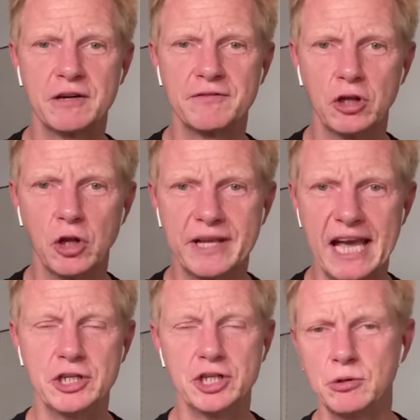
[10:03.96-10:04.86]
of the
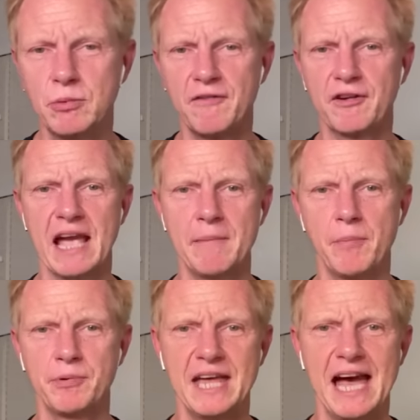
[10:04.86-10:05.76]
location, whoever came
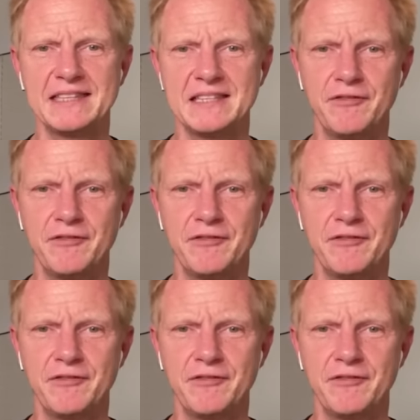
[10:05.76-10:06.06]
up with that,